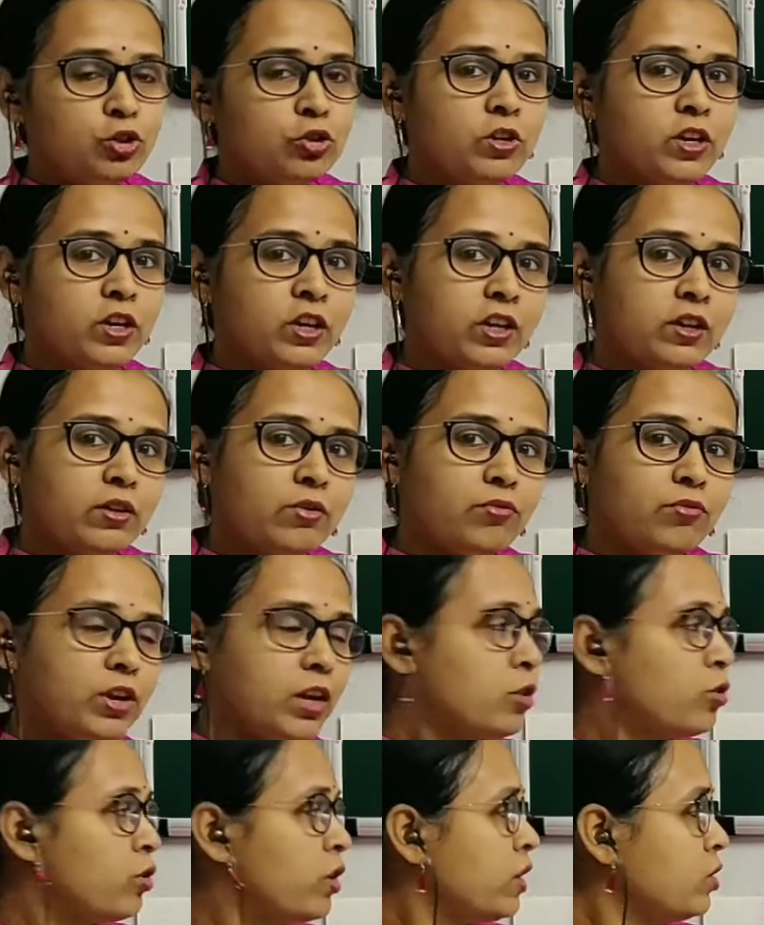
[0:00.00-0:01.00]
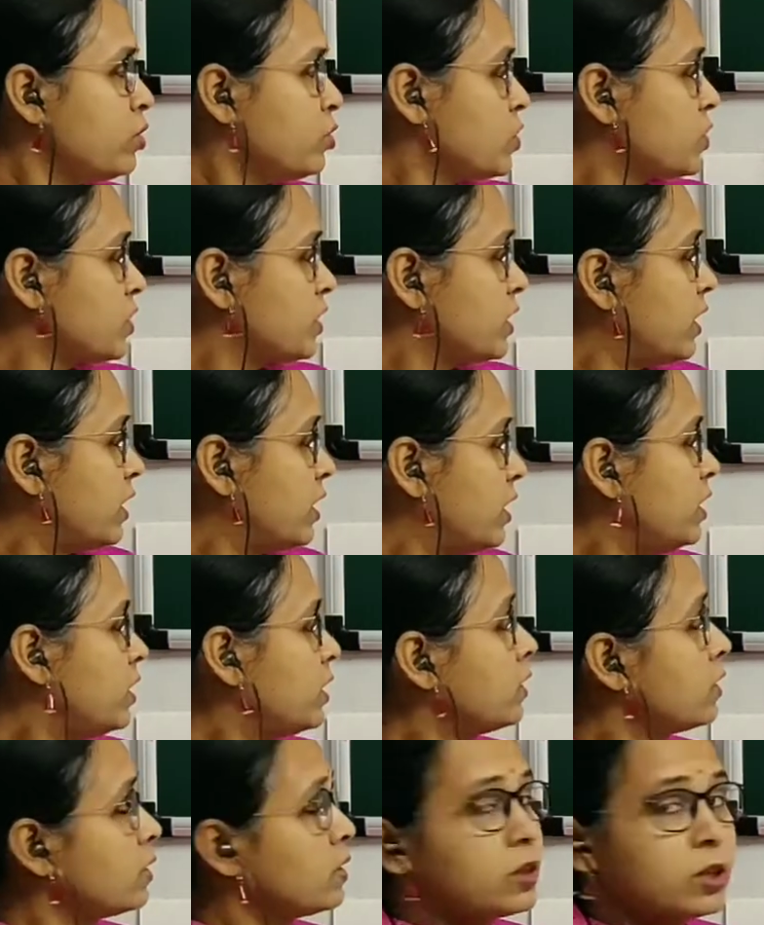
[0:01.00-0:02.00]
Today, we are going to
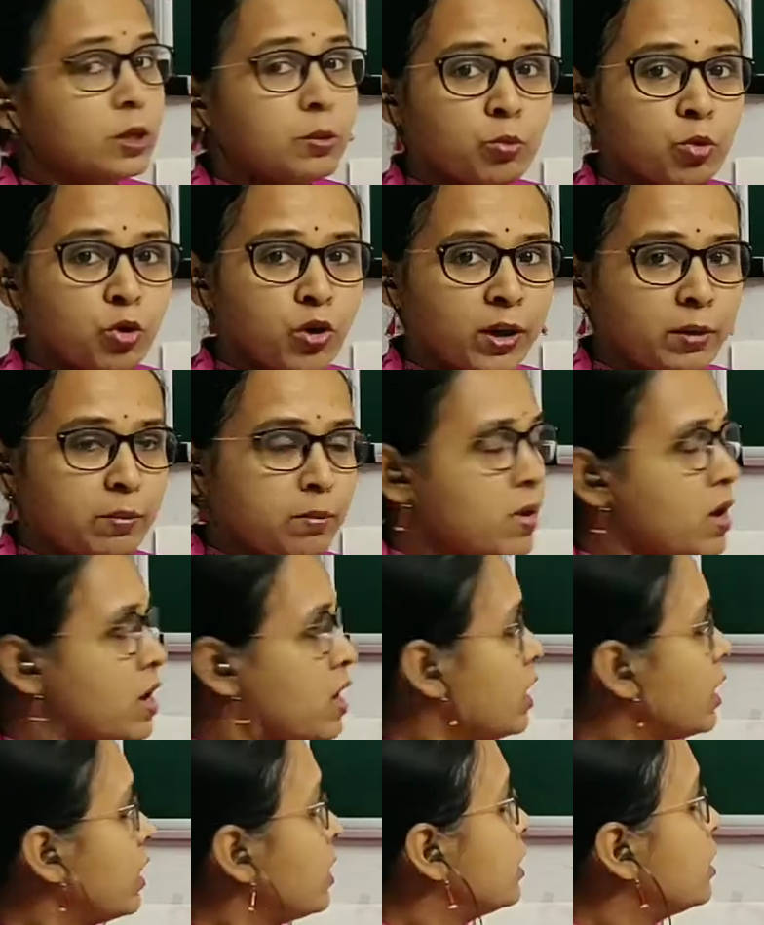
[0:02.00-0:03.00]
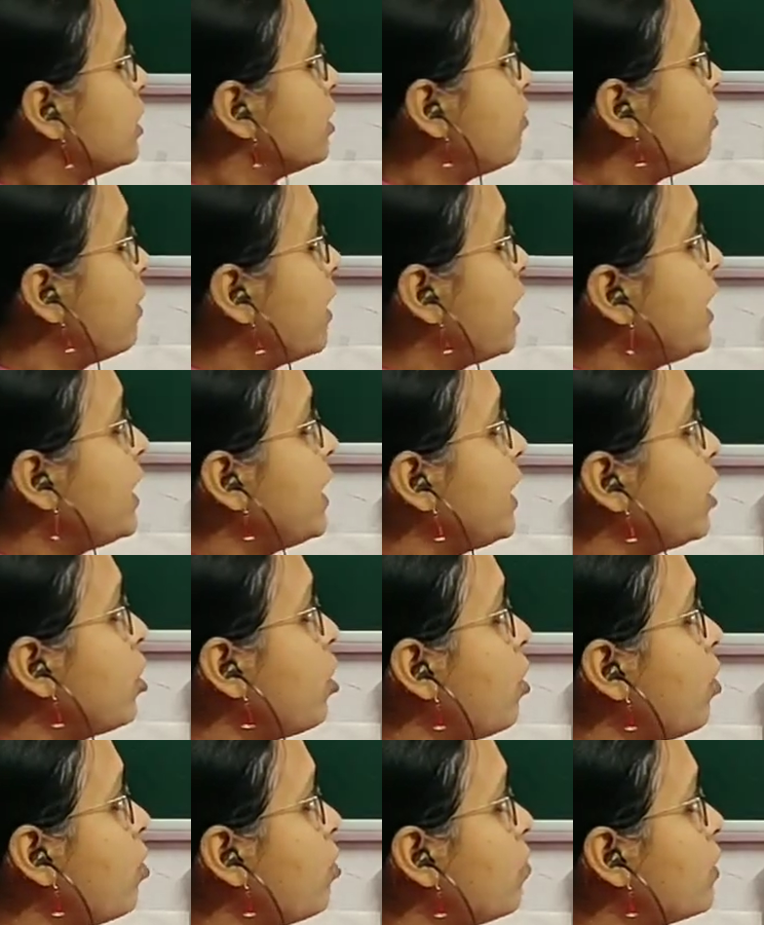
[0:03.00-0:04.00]
study the poem The
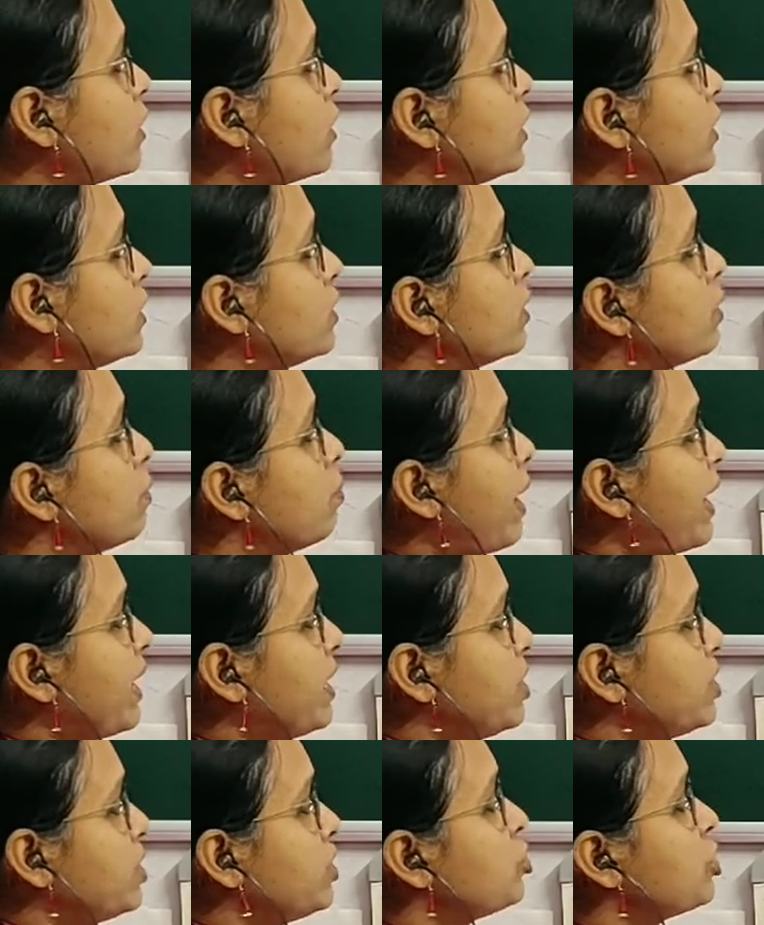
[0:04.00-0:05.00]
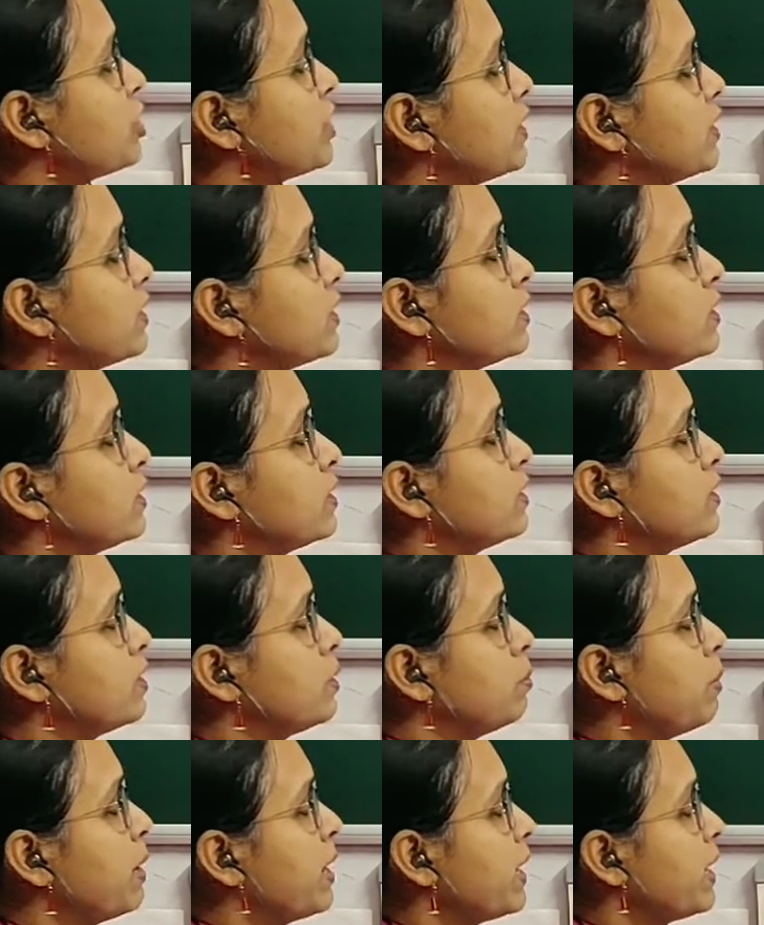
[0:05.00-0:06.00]
Felling of a Banyan Tree
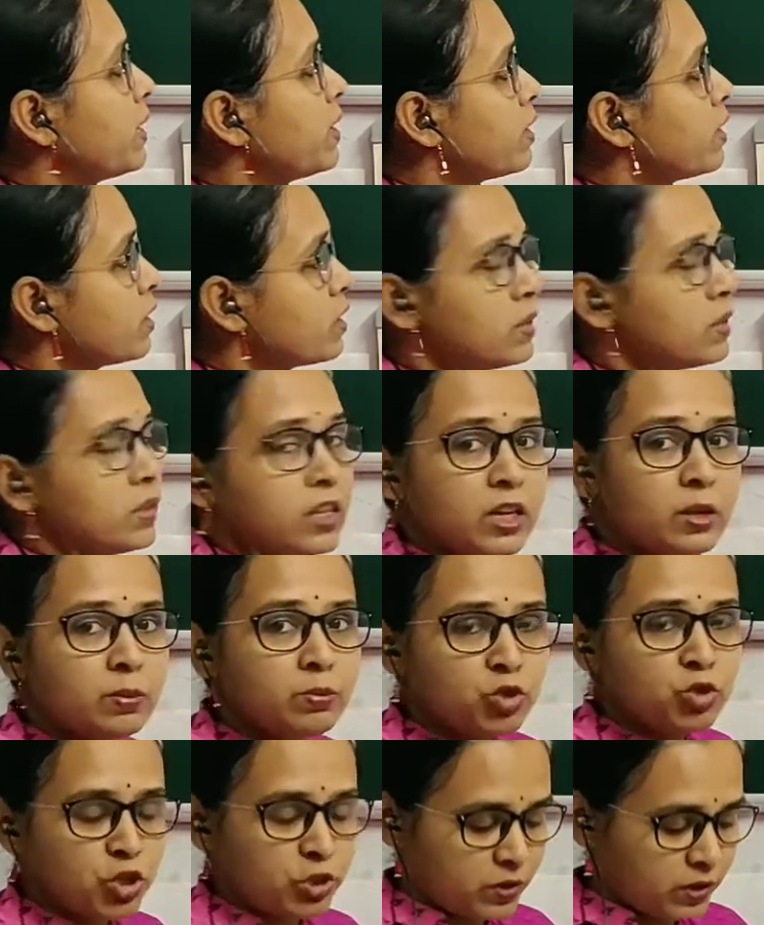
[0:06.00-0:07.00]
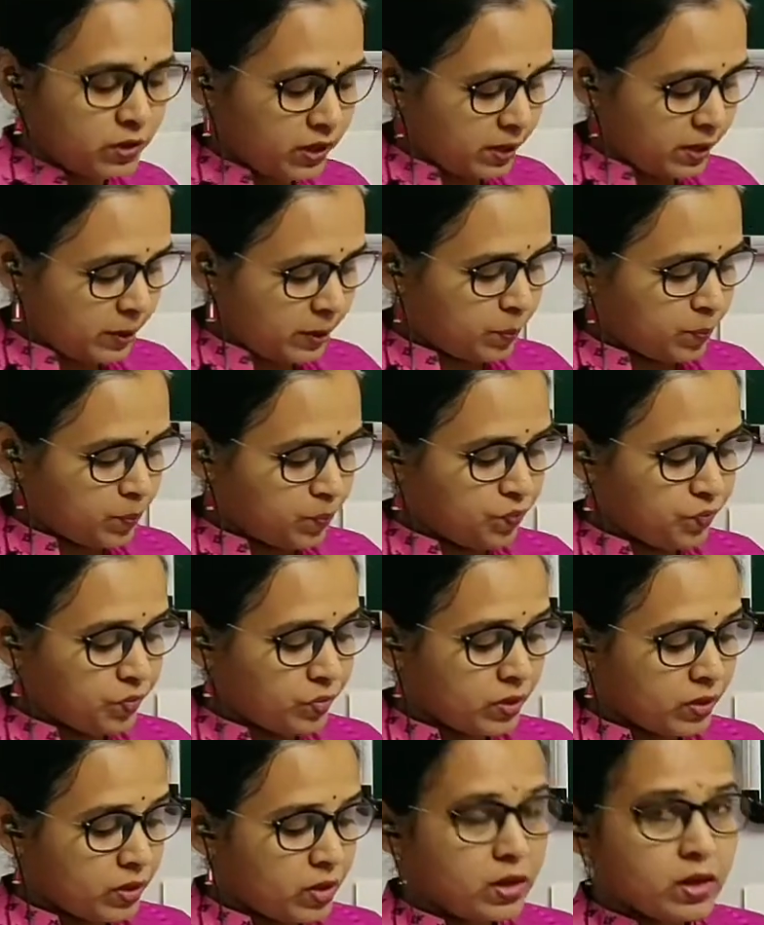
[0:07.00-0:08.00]
by Dilip Chitre.
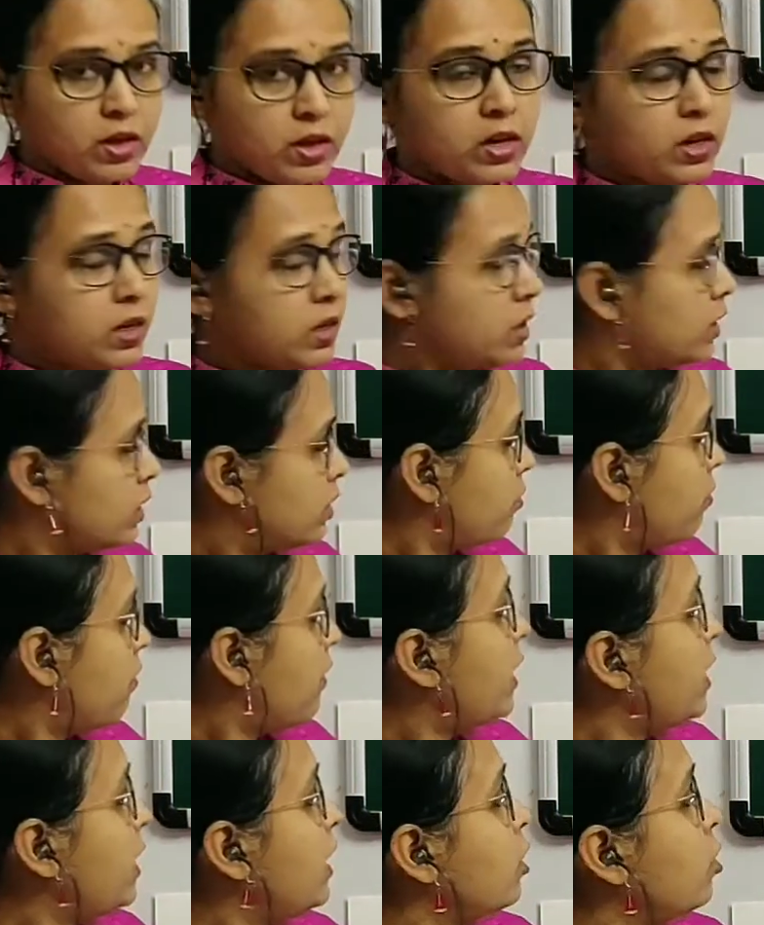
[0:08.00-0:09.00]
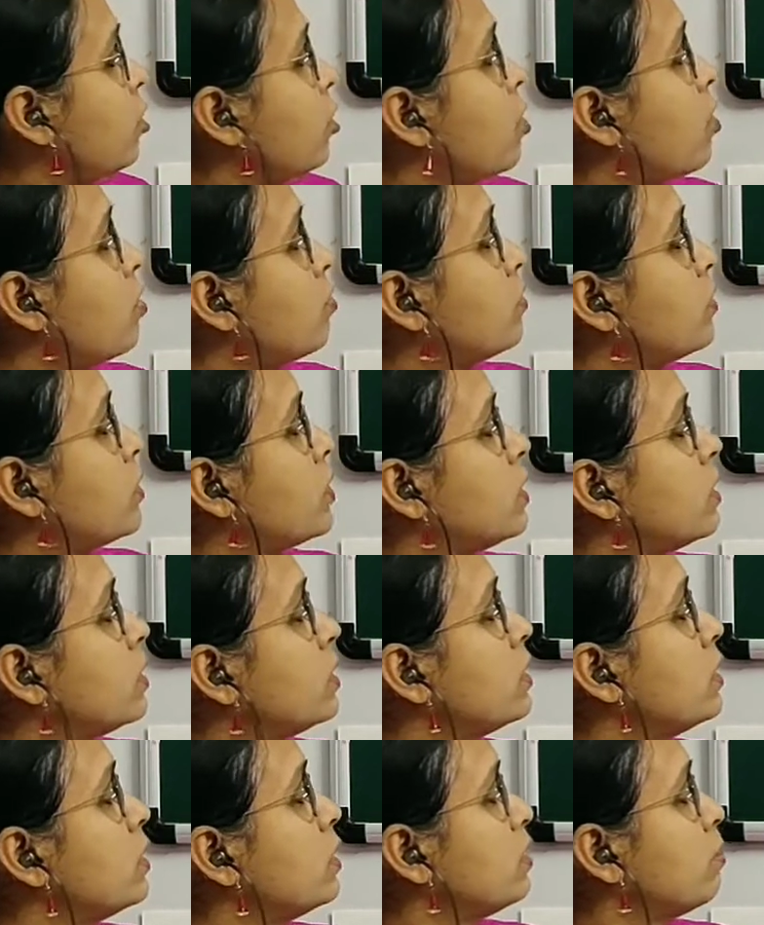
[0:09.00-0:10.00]
The Felling of
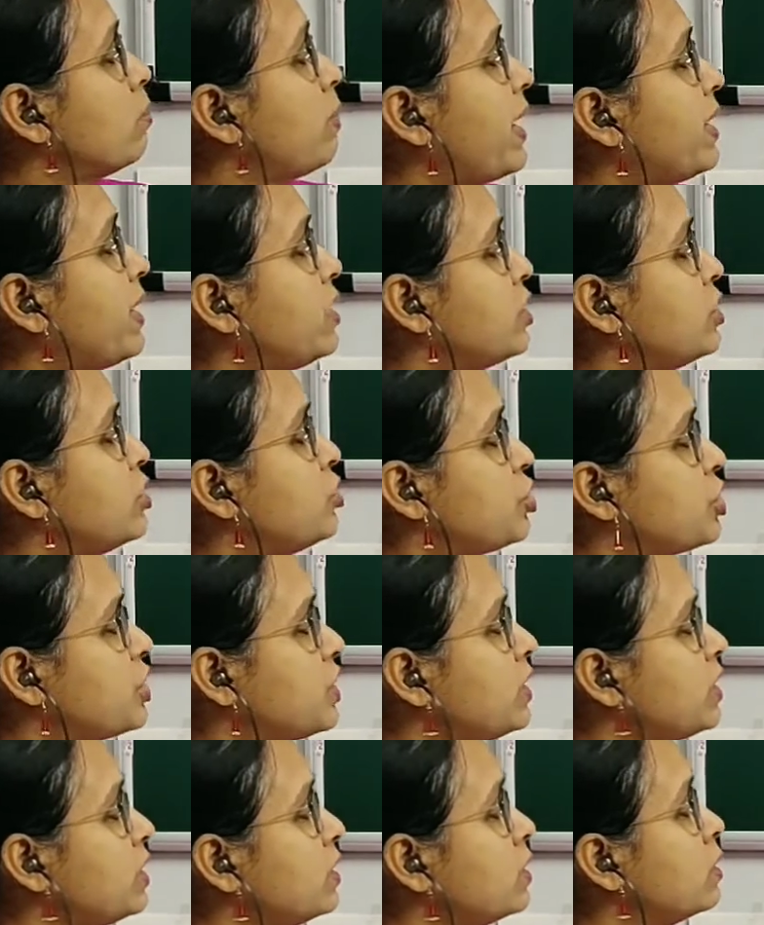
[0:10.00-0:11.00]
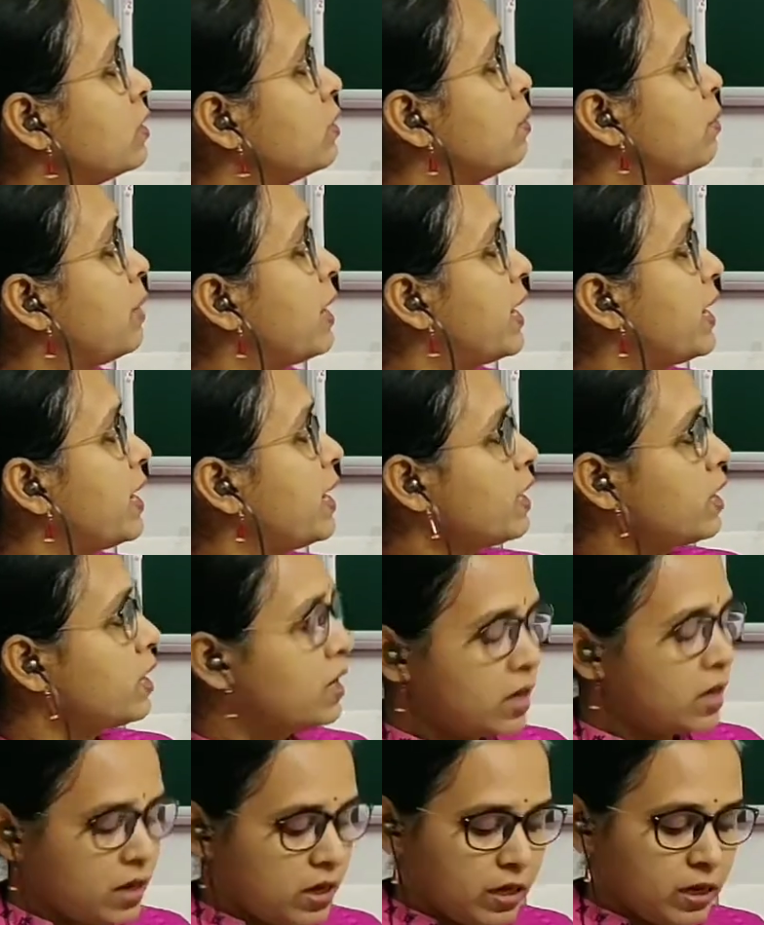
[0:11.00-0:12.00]
a Banyan Tree by
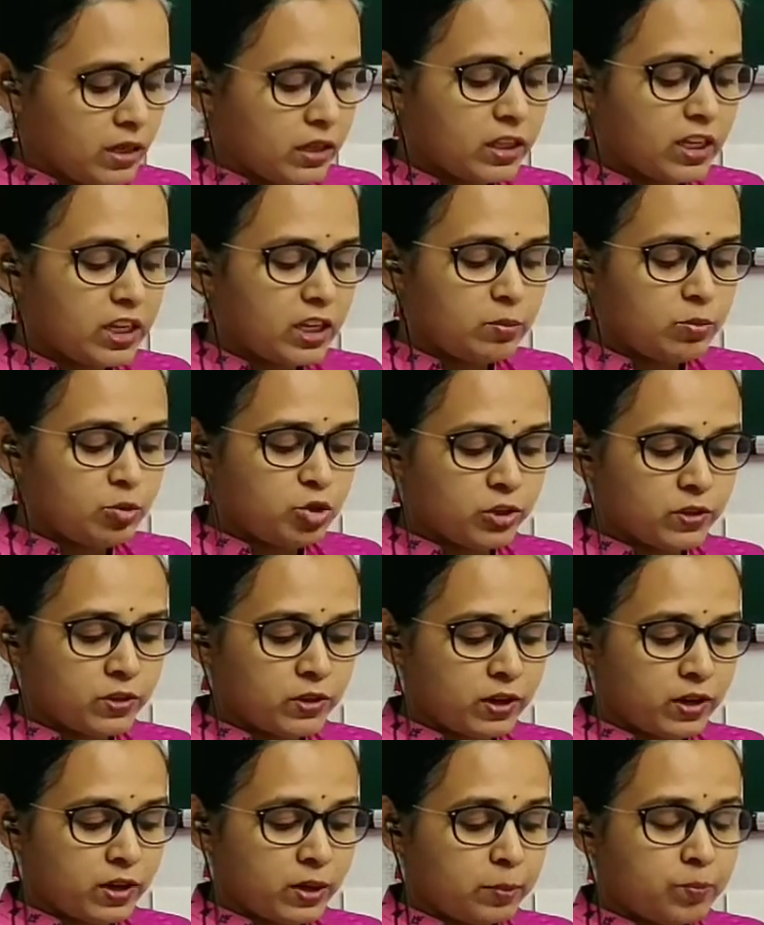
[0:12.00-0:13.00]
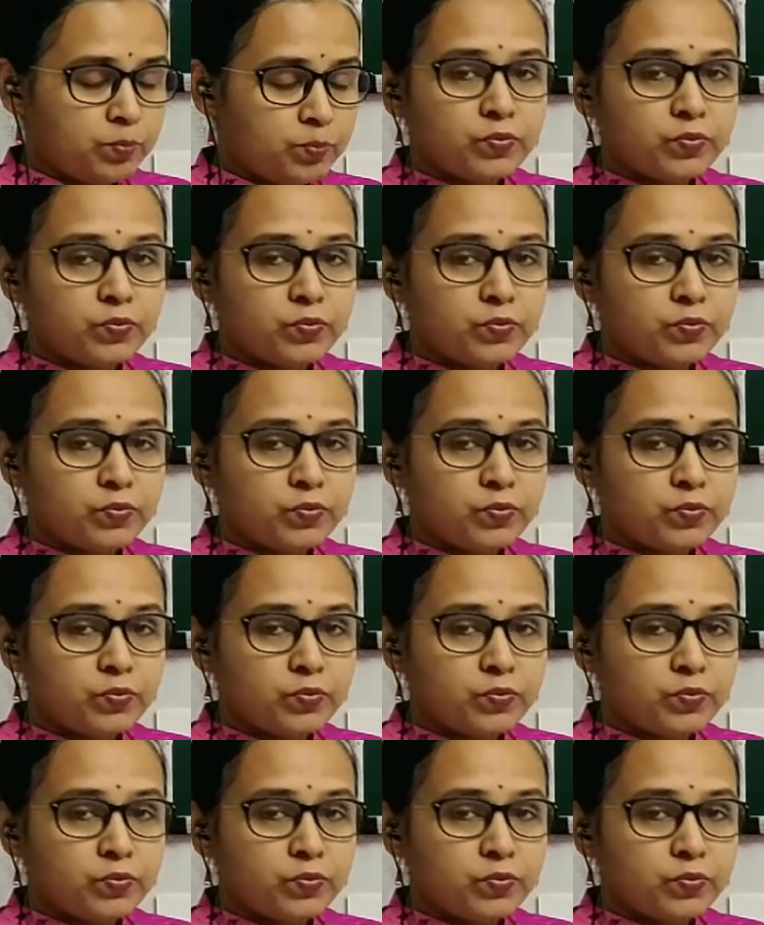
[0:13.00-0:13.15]
Dilip Chitre.